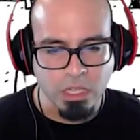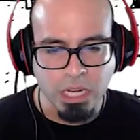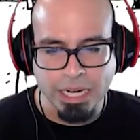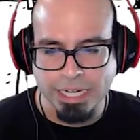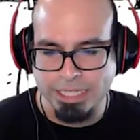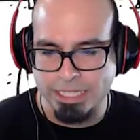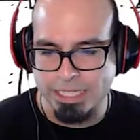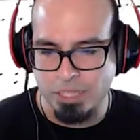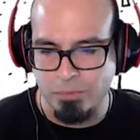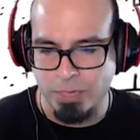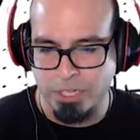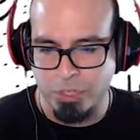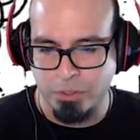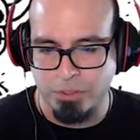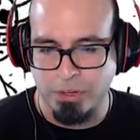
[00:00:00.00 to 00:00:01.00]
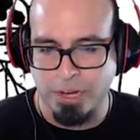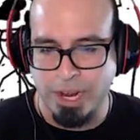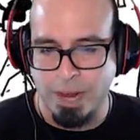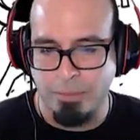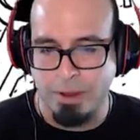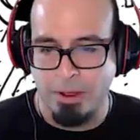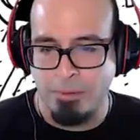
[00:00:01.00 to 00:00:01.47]
I guess let's see if we can join their
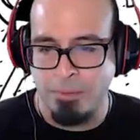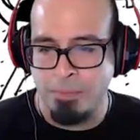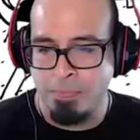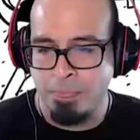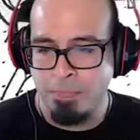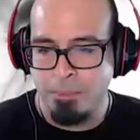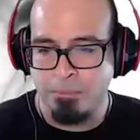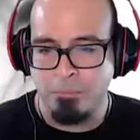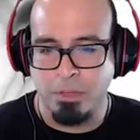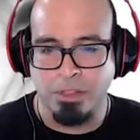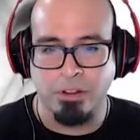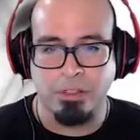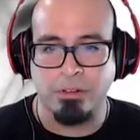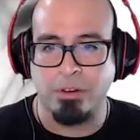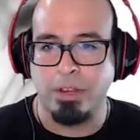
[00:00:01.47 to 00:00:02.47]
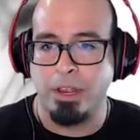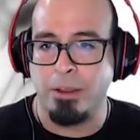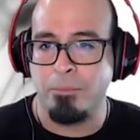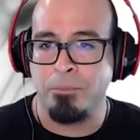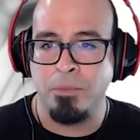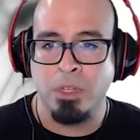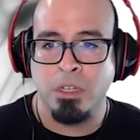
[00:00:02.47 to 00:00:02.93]
game now. Play their little
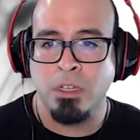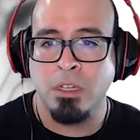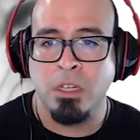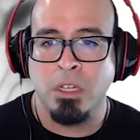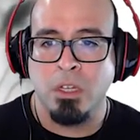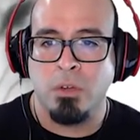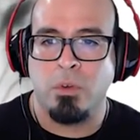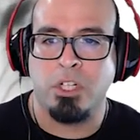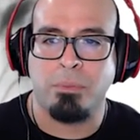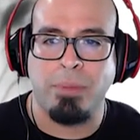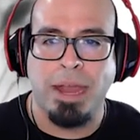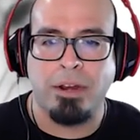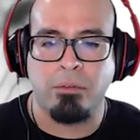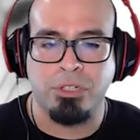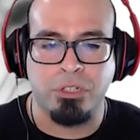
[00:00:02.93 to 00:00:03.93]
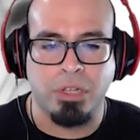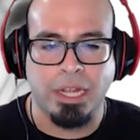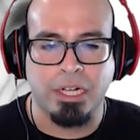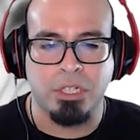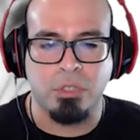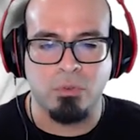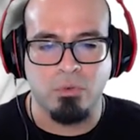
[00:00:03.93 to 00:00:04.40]
game. Which battle would you
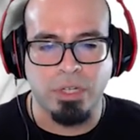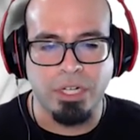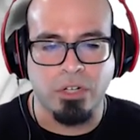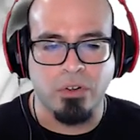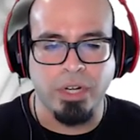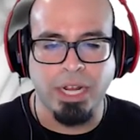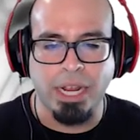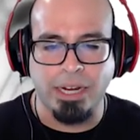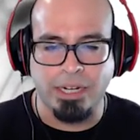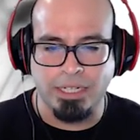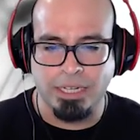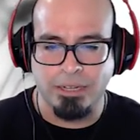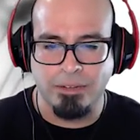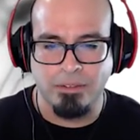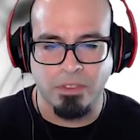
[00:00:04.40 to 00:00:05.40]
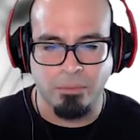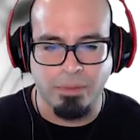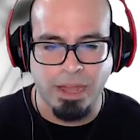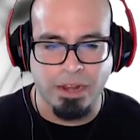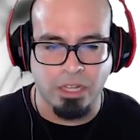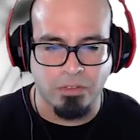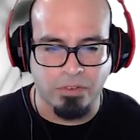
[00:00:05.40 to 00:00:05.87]
like to recreate? The
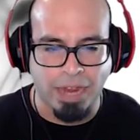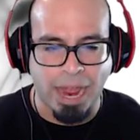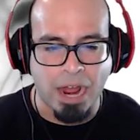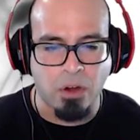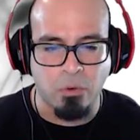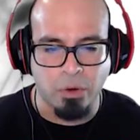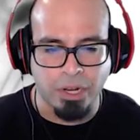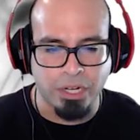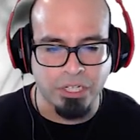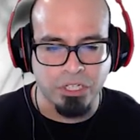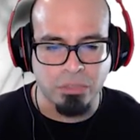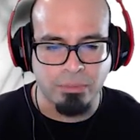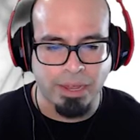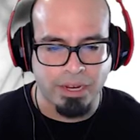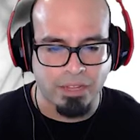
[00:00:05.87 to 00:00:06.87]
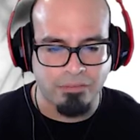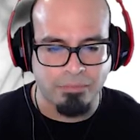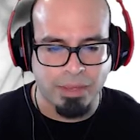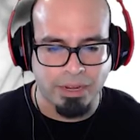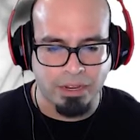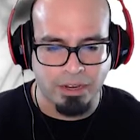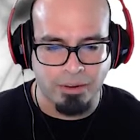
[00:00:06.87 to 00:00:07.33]
Battle of Cow Ridge, the Battle of
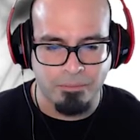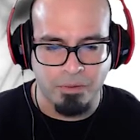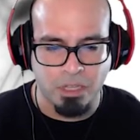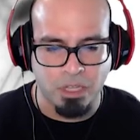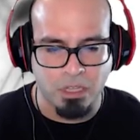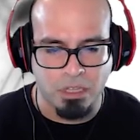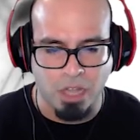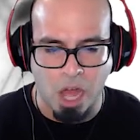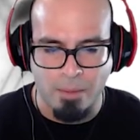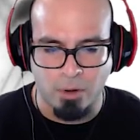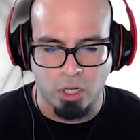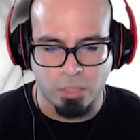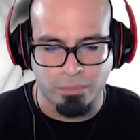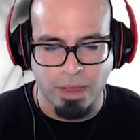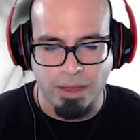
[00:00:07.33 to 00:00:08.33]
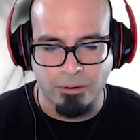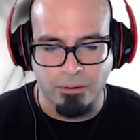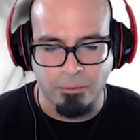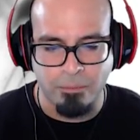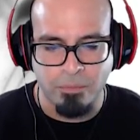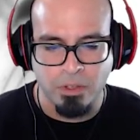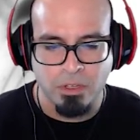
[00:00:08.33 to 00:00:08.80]
Medley, Lobber's
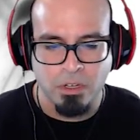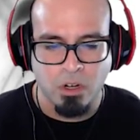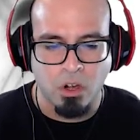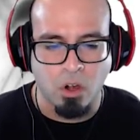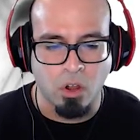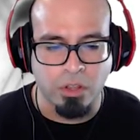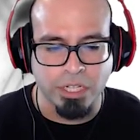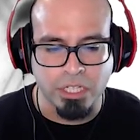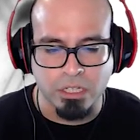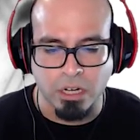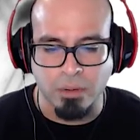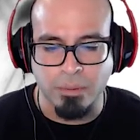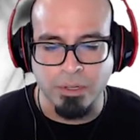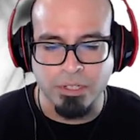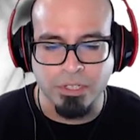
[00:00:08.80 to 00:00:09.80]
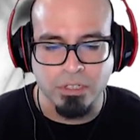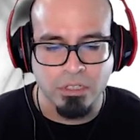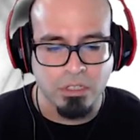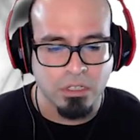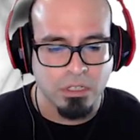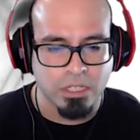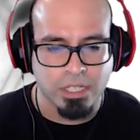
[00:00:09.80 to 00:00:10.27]
Battle, Early Skirmish.
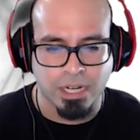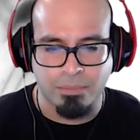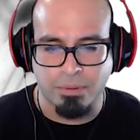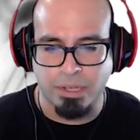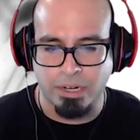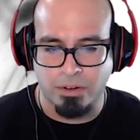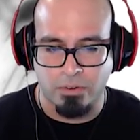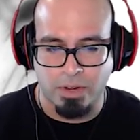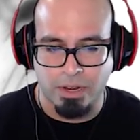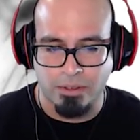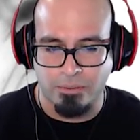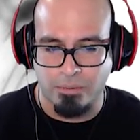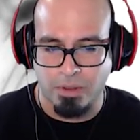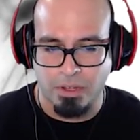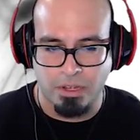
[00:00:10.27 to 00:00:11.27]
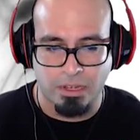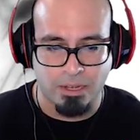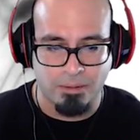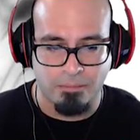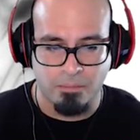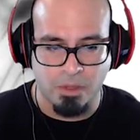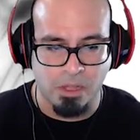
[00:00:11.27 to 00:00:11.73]
Stop playing around.
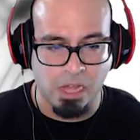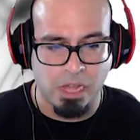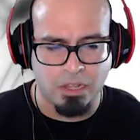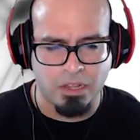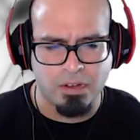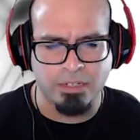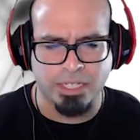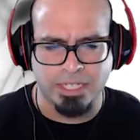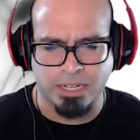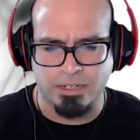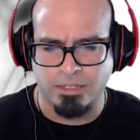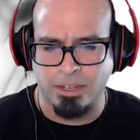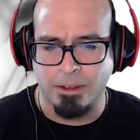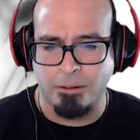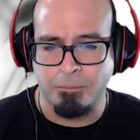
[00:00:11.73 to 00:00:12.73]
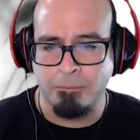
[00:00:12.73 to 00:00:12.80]
How long is this gonna take?